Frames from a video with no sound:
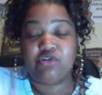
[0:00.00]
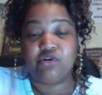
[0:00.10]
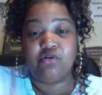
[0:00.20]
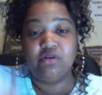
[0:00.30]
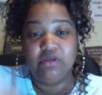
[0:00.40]

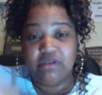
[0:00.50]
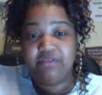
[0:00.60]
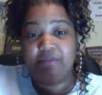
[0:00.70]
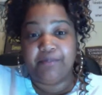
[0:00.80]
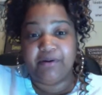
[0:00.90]
So
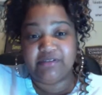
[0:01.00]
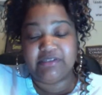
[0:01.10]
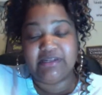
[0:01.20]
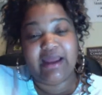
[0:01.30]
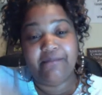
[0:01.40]
the person
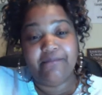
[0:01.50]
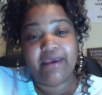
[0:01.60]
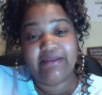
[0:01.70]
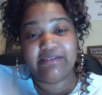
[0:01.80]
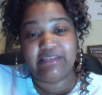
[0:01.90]
that I
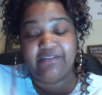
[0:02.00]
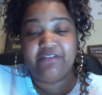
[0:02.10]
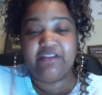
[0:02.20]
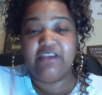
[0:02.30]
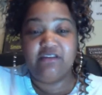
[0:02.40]
may
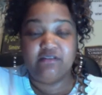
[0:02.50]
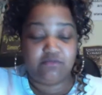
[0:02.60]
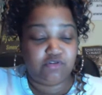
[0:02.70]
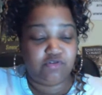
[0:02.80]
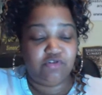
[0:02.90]
definitely
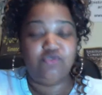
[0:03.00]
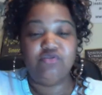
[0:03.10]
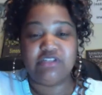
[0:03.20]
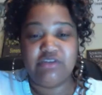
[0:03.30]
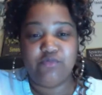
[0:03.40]

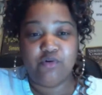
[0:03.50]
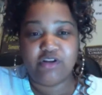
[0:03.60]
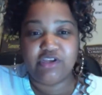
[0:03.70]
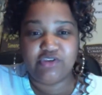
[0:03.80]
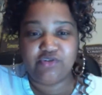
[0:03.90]
usually
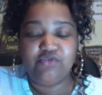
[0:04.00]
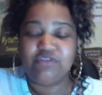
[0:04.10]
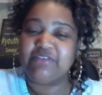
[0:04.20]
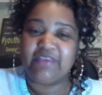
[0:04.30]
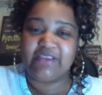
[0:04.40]
want to
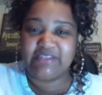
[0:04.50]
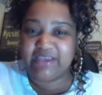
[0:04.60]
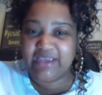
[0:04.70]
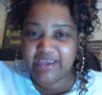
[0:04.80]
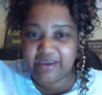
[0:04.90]
use, if they
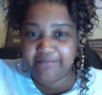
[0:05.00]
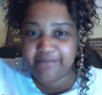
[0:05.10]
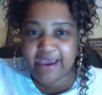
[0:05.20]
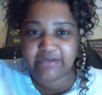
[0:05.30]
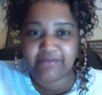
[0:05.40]
say, hey, I'm
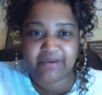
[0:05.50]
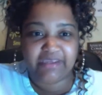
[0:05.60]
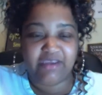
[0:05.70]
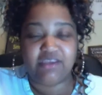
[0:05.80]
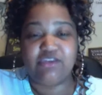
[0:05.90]
backed up, I
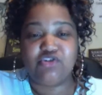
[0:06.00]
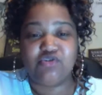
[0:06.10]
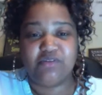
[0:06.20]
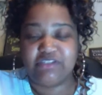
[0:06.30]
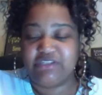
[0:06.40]
can't get
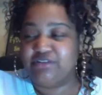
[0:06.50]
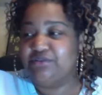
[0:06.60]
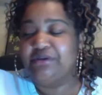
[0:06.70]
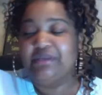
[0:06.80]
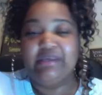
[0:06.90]
you
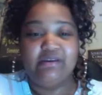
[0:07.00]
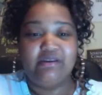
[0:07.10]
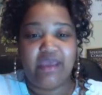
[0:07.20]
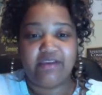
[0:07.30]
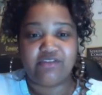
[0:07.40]
until
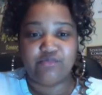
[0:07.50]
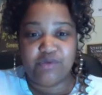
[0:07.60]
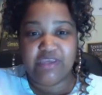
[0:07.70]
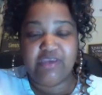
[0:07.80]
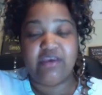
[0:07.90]
next week.